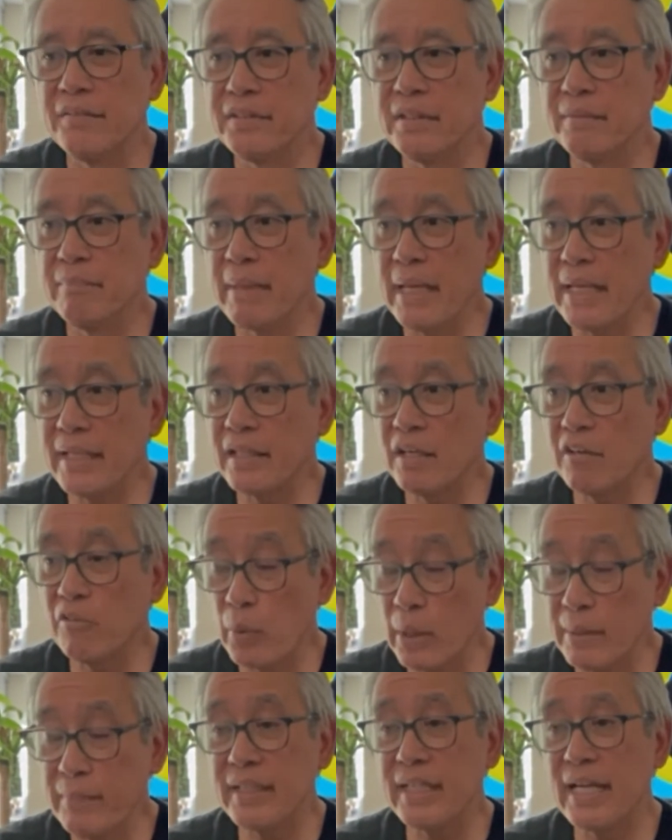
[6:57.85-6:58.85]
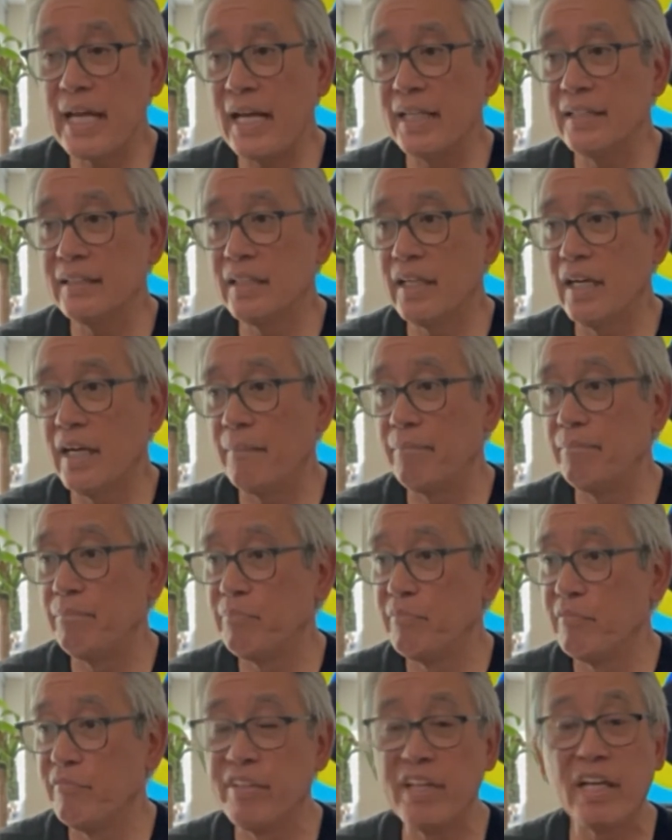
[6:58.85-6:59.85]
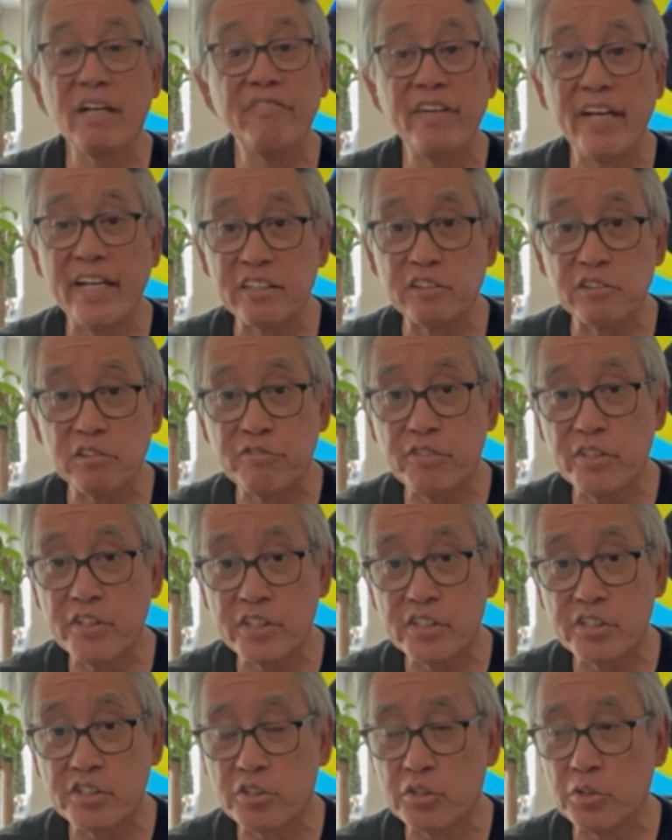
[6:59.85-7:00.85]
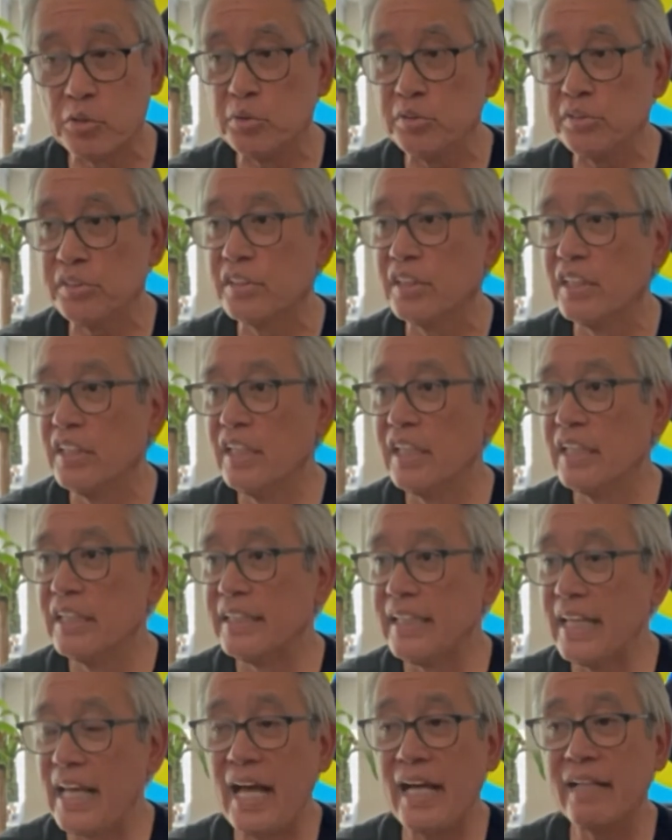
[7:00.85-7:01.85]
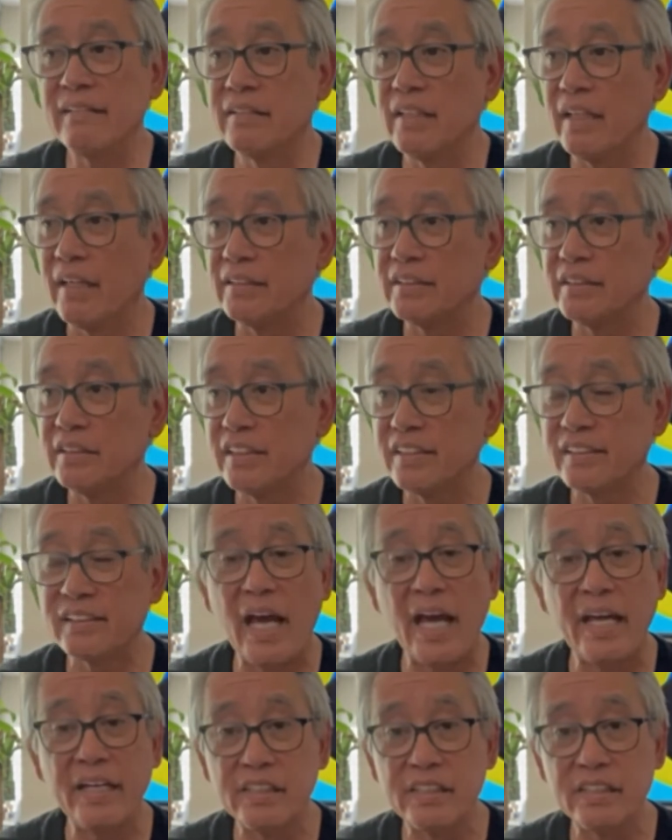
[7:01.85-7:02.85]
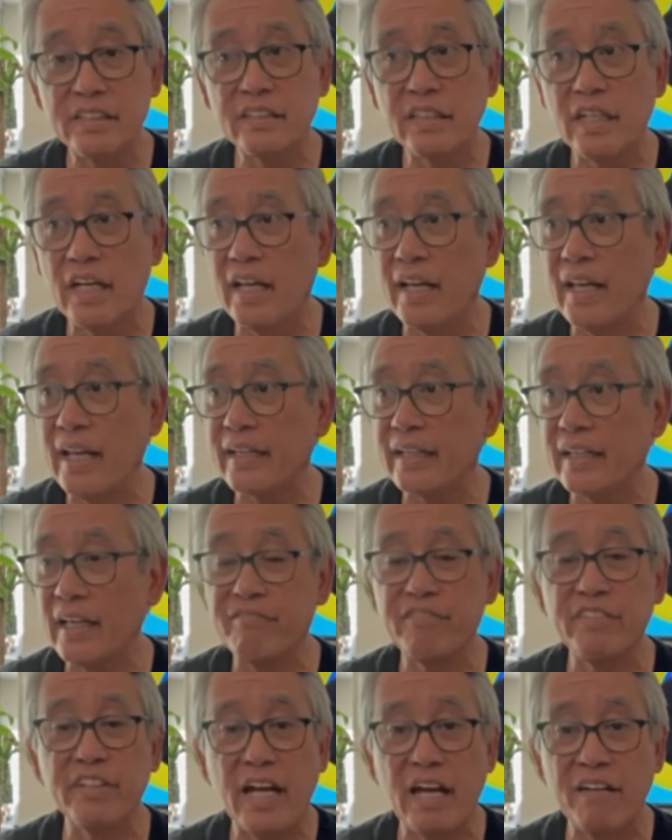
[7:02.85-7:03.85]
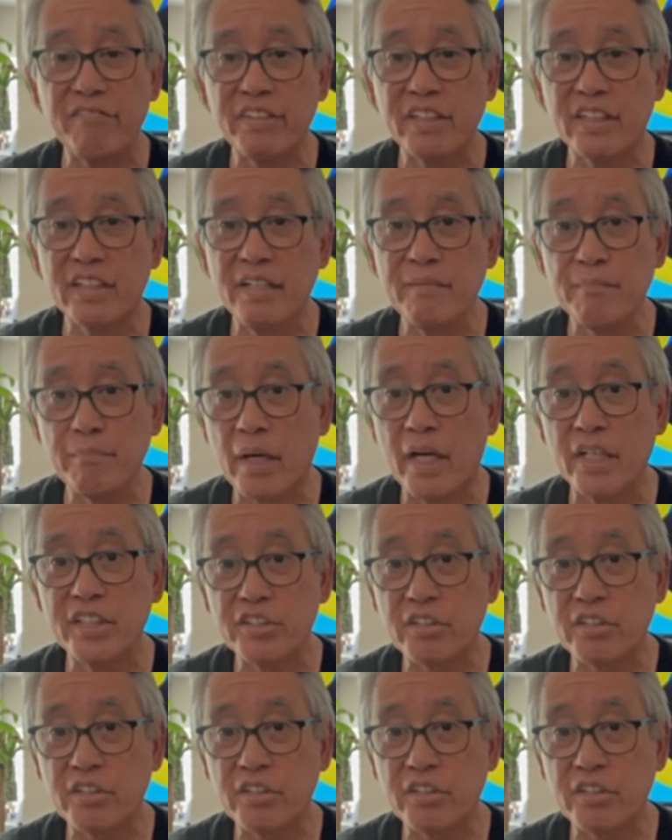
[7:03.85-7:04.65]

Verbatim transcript: The, men, the women had uh, Via Veneto for their shoes. They had uh, designers uh, like Efren Africa and Barge